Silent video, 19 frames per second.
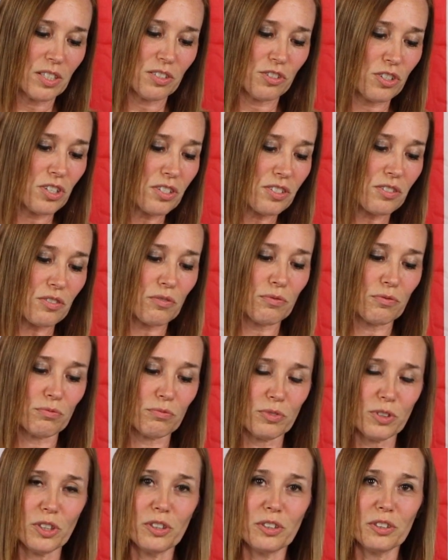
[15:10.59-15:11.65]
Just
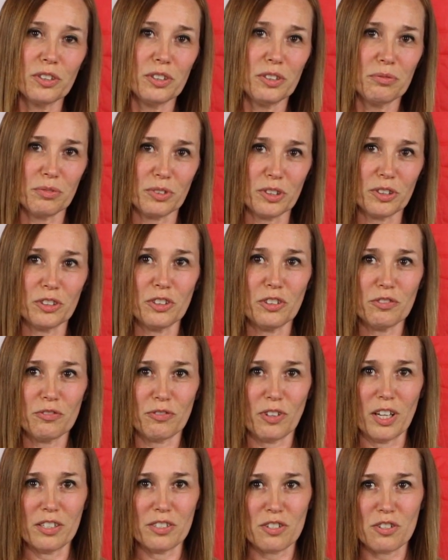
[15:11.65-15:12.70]
really, really
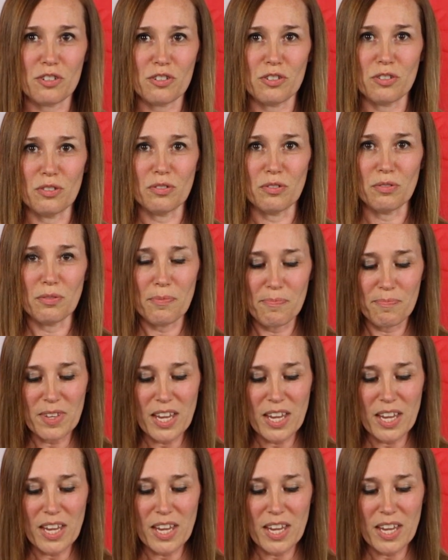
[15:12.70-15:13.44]
fun to shoot.